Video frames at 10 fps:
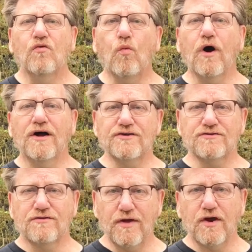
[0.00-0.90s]

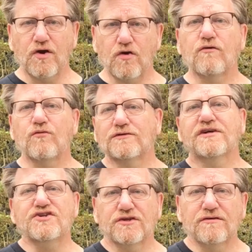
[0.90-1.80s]
was their
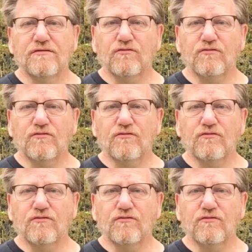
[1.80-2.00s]
religion,